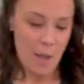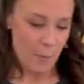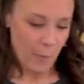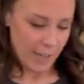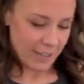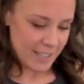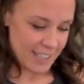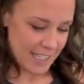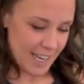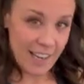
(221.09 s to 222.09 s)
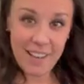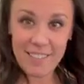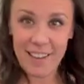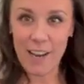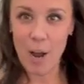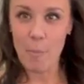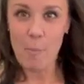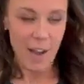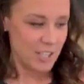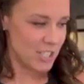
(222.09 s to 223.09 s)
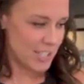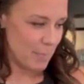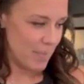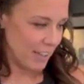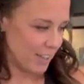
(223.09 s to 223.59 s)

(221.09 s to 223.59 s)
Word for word: what it looks like and how much something